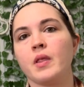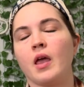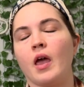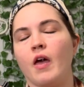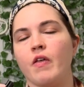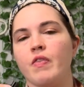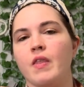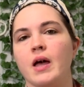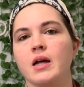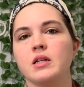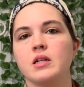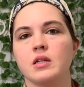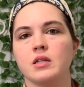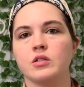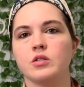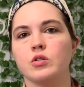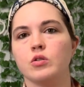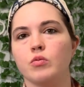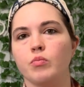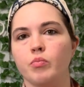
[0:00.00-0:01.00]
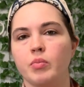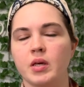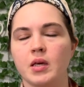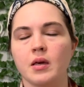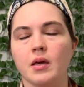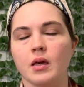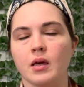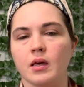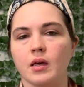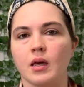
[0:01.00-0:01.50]
And that is you
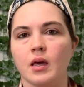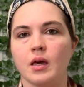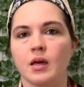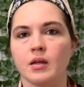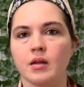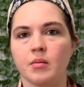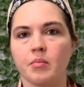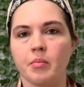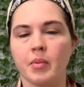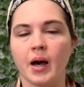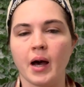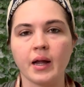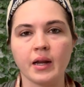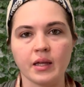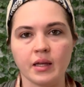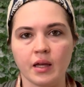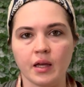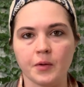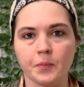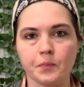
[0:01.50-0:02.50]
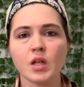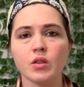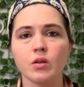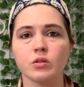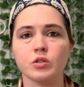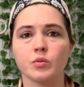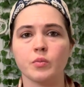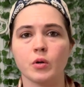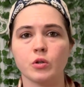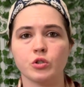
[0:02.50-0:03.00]
being and embodying those
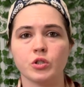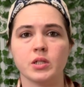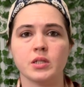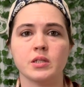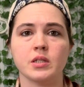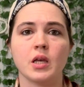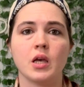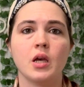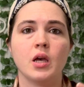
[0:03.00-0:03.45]
emotions